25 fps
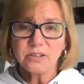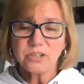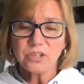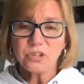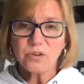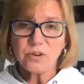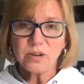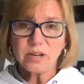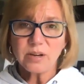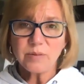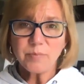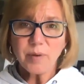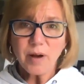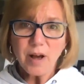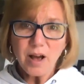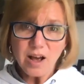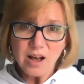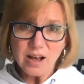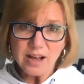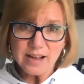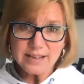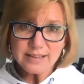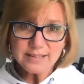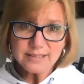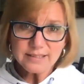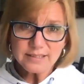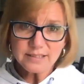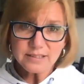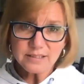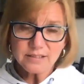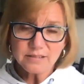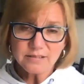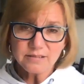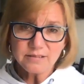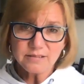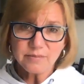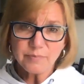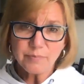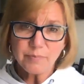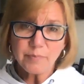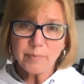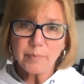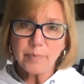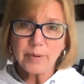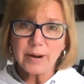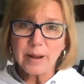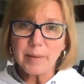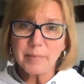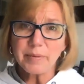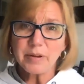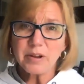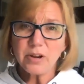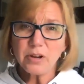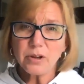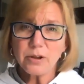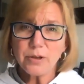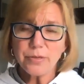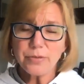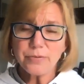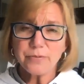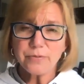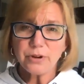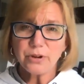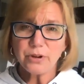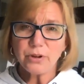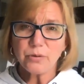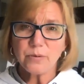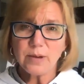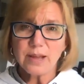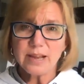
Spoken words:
you can pause, but I'm going to go through